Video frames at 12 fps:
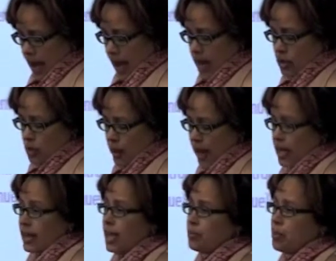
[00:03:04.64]
and we
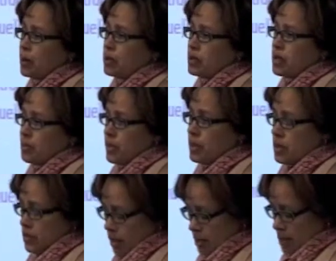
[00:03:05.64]
had 8
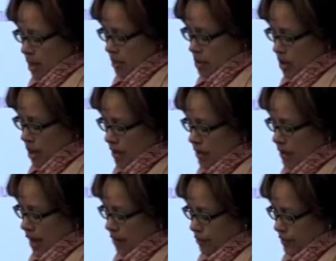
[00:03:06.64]
participants from
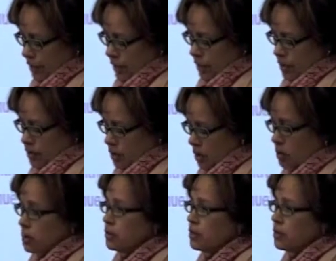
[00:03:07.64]
sub-Saharan Africa. So a
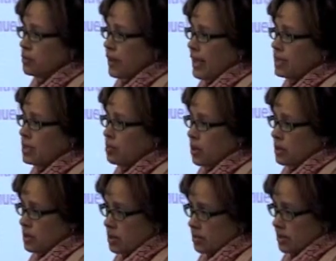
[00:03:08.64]
total of 80
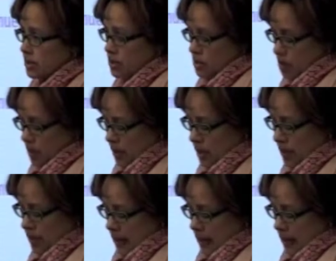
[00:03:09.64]
participants were